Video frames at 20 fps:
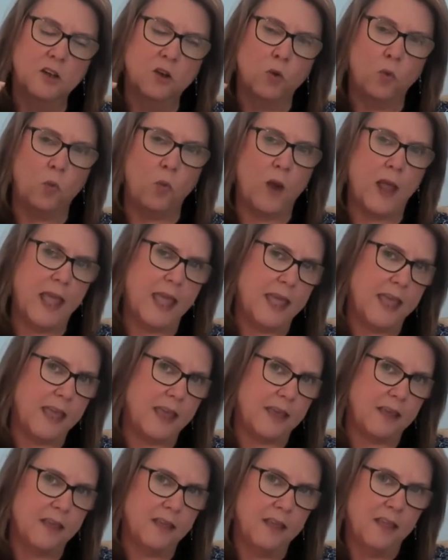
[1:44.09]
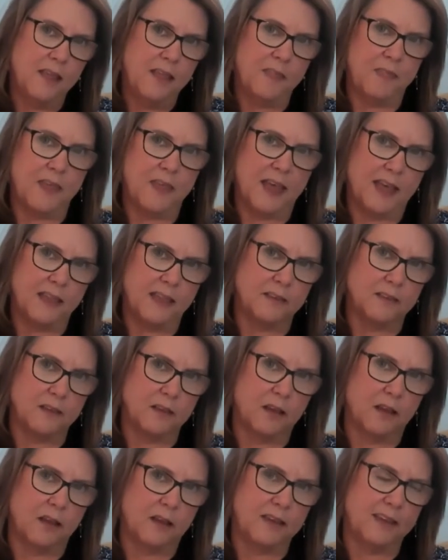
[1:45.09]
way that
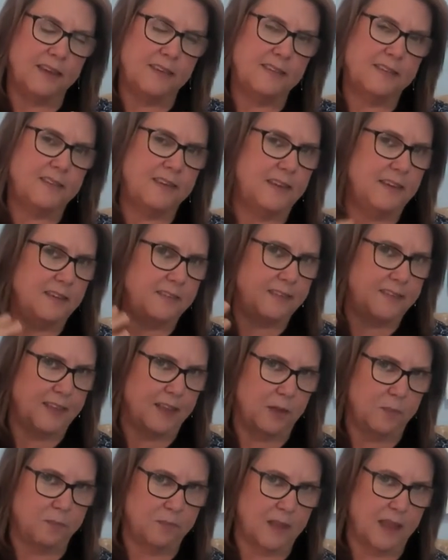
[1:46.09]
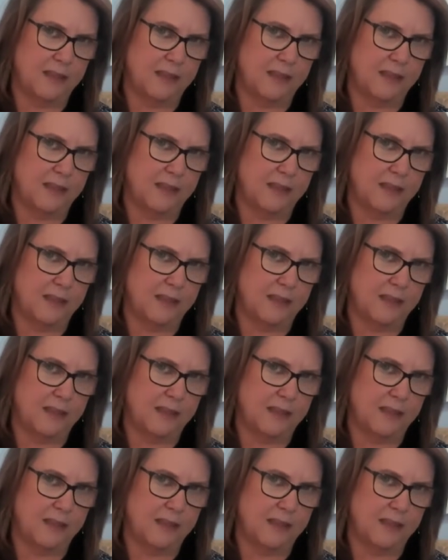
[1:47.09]
he sees them